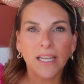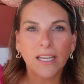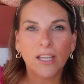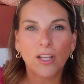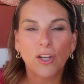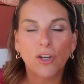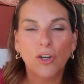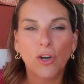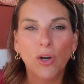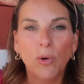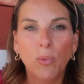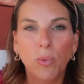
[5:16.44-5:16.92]
Like
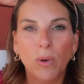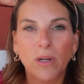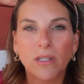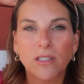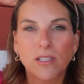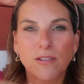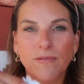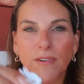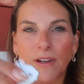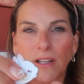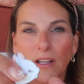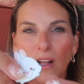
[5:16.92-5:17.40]
good
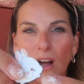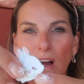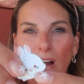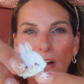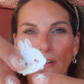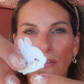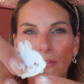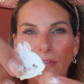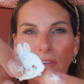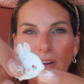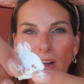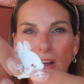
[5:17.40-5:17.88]
ones fell
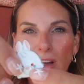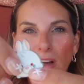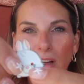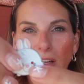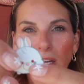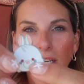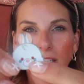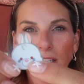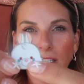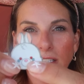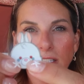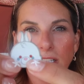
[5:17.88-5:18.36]
off.
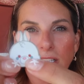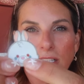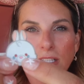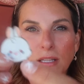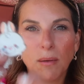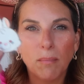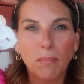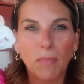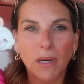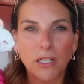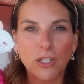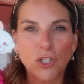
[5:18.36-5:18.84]
This is
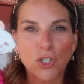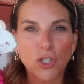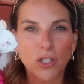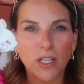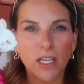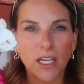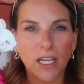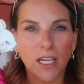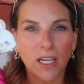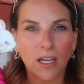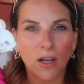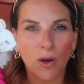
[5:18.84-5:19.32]
the
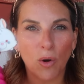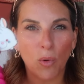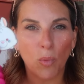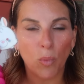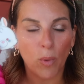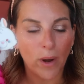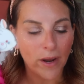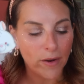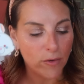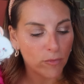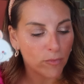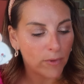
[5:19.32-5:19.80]
Munchling
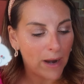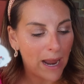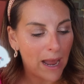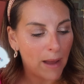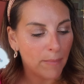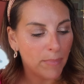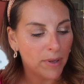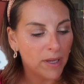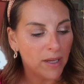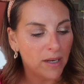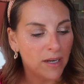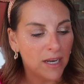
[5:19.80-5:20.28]
White
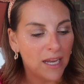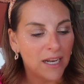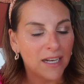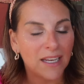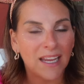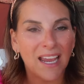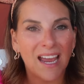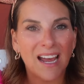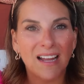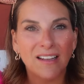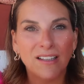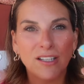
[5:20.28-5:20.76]
Rabbit
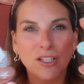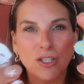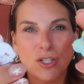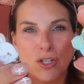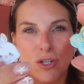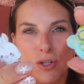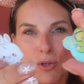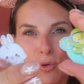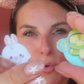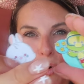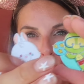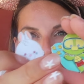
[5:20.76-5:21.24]
and Callie's new